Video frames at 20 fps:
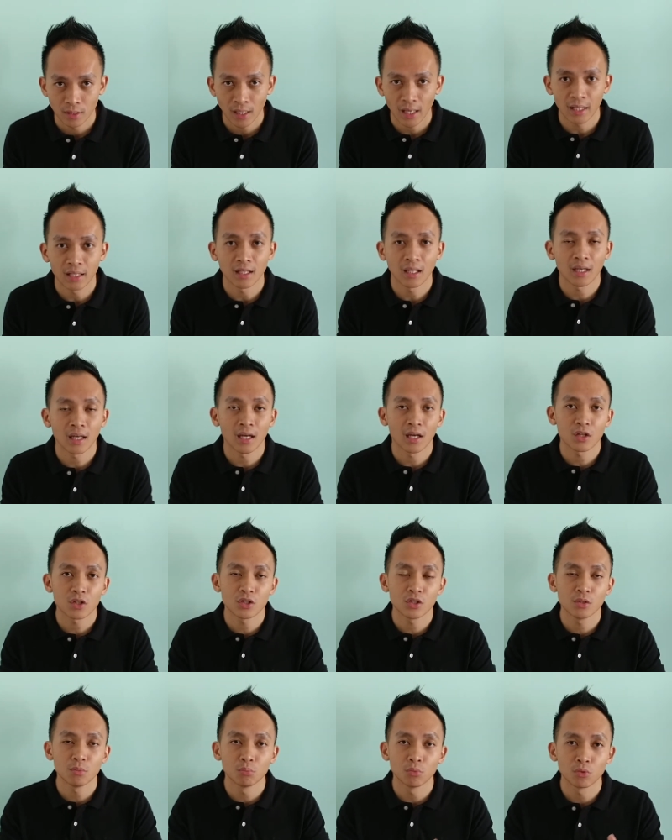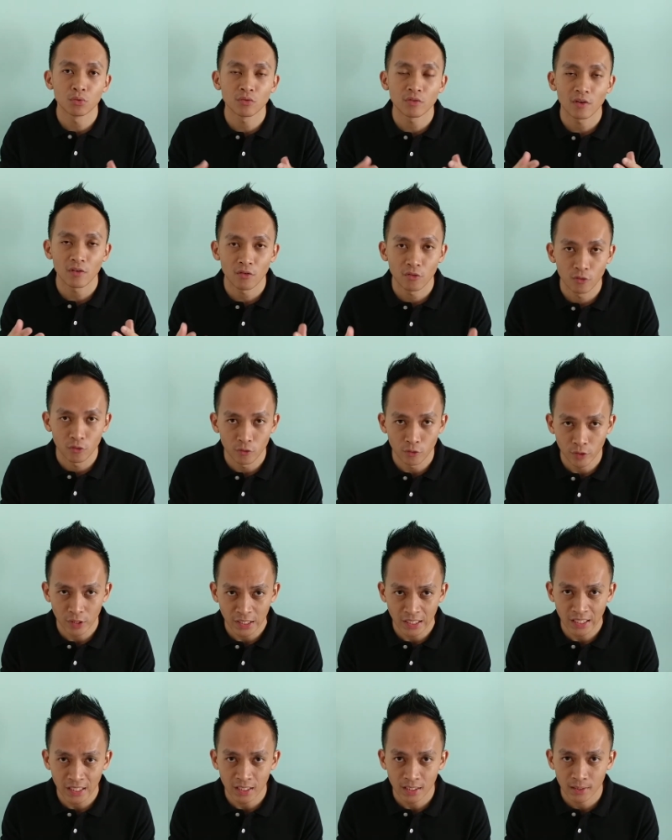and they can actually move
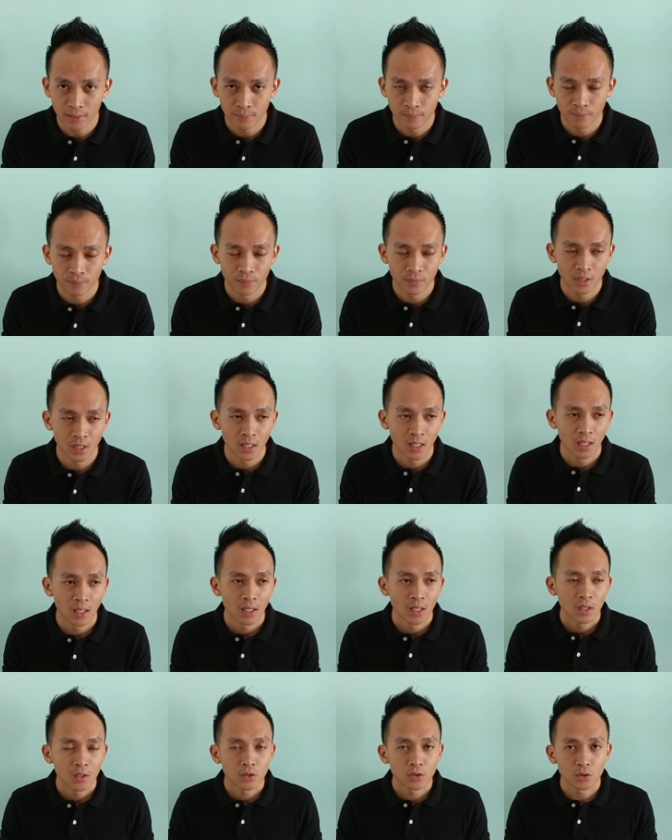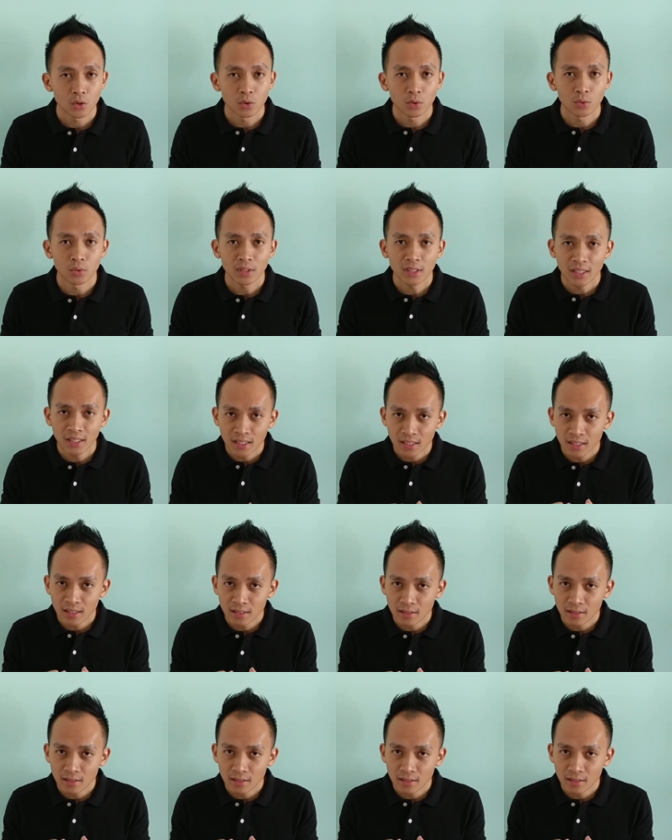freely. So